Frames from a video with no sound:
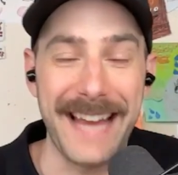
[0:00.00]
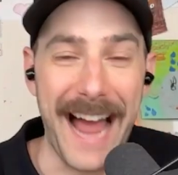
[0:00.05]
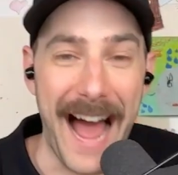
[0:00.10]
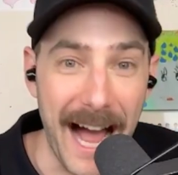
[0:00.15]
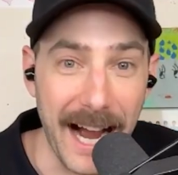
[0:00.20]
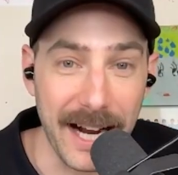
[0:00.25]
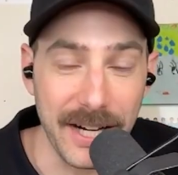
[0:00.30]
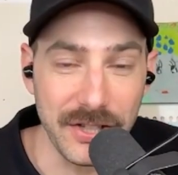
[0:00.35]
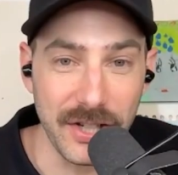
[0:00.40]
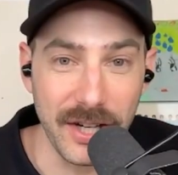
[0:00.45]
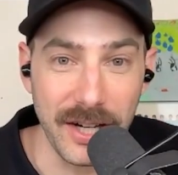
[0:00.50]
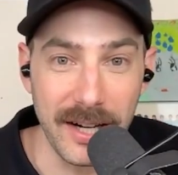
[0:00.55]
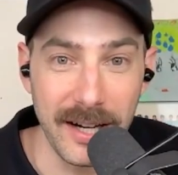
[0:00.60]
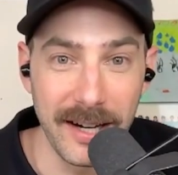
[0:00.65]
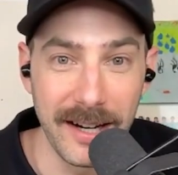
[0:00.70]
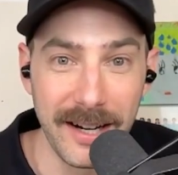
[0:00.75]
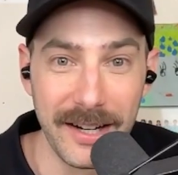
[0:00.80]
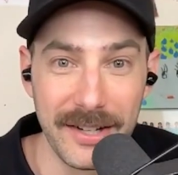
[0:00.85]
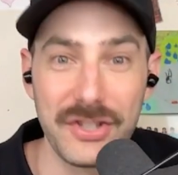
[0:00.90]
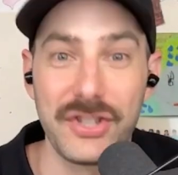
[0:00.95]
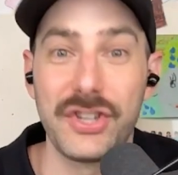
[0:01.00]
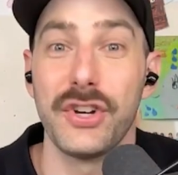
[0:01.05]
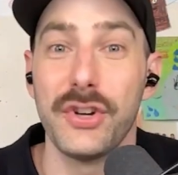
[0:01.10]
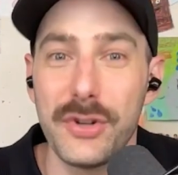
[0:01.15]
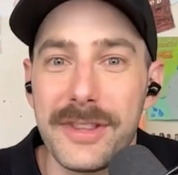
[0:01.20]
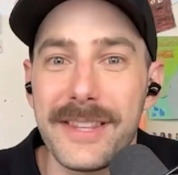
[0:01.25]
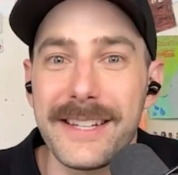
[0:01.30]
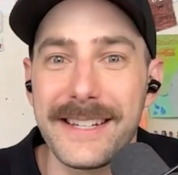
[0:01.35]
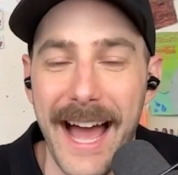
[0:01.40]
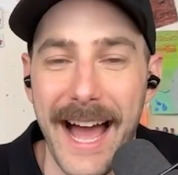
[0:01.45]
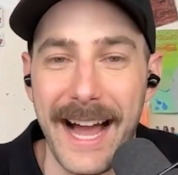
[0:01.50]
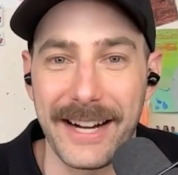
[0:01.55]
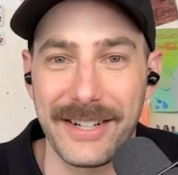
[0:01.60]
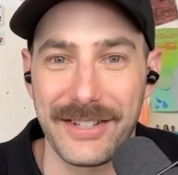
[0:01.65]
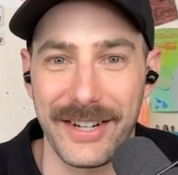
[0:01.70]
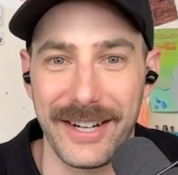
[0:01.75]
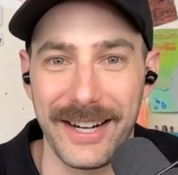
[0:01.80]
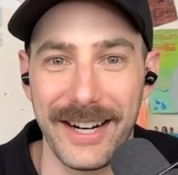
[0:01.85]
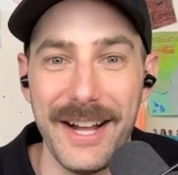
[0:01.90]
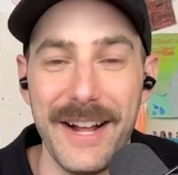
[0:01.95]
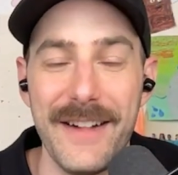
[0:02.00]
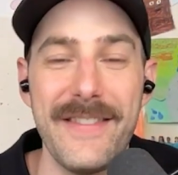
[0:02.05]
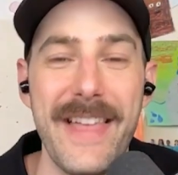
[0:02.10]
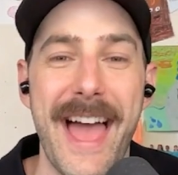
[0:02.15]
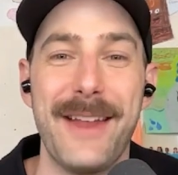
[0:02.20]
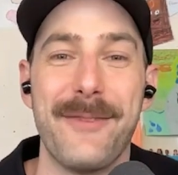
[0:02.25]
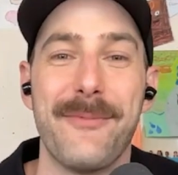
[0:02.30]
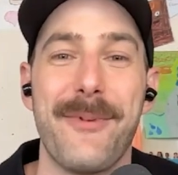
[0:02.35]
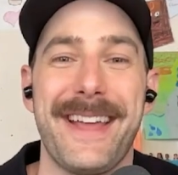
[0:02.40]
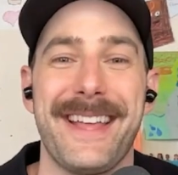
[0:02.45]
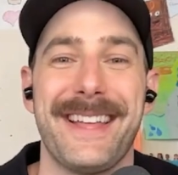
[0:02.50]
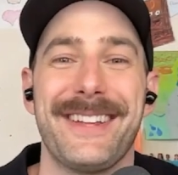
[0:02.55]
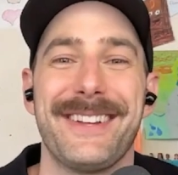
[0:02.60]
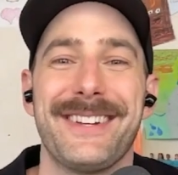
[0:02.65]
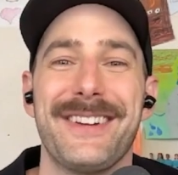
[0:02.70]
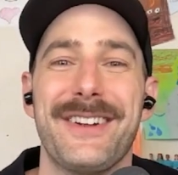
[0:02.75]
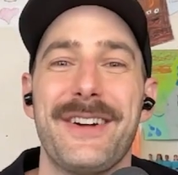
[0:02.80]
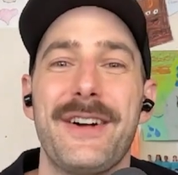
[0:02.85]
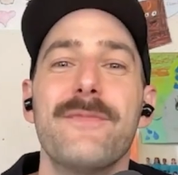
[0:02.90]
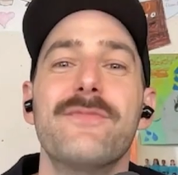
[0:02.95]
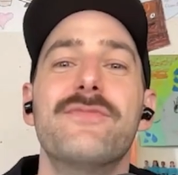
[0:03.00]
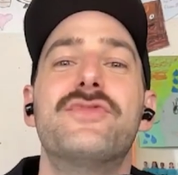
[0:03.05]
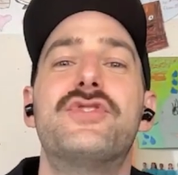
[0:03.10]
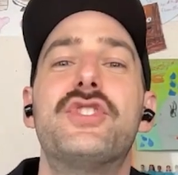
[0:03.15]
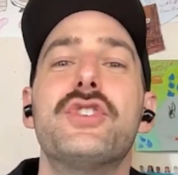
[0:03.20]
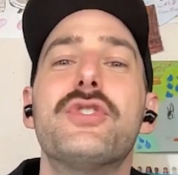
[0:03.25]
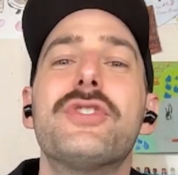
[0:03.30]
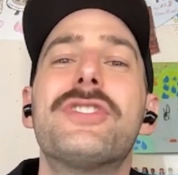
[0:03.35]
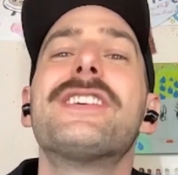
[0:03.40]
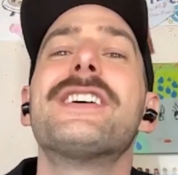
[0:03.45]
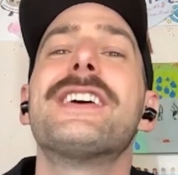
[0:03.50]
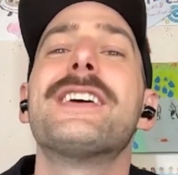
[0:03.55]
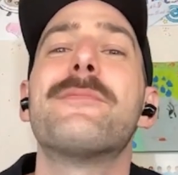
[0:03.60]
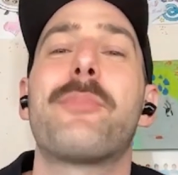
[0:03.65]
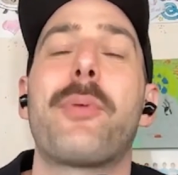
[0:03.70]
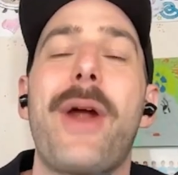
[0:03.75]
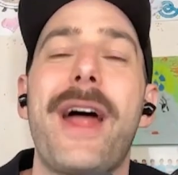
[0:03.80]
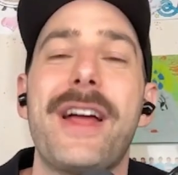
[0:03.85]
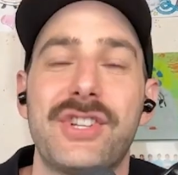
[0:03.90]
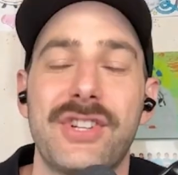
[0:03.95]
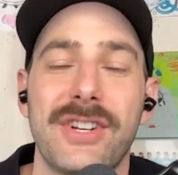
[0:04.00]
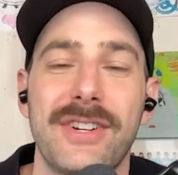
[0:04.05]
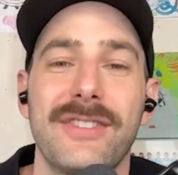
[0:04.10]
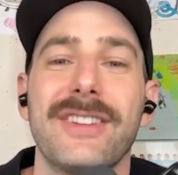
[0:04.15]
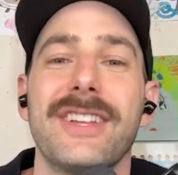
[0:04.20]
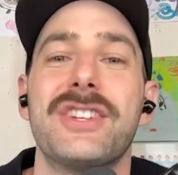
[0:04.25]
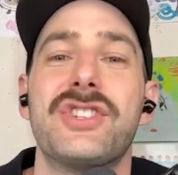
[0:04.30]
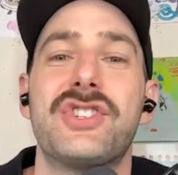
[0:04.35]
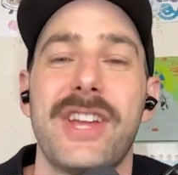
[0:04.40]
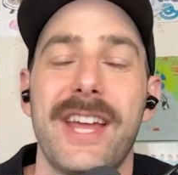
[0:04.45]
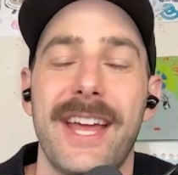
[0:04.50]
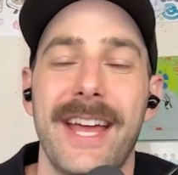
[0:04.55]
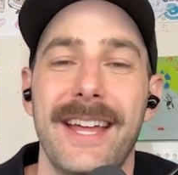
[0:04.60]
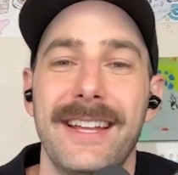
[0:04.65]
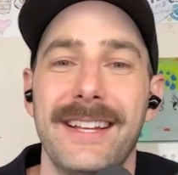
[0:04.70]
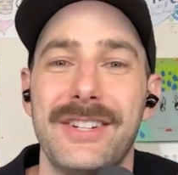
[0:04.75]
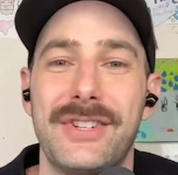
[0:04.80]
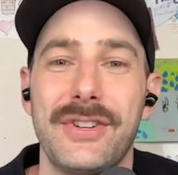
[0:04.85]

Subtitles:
doctor. To the doctor. And wait, do the impression legit.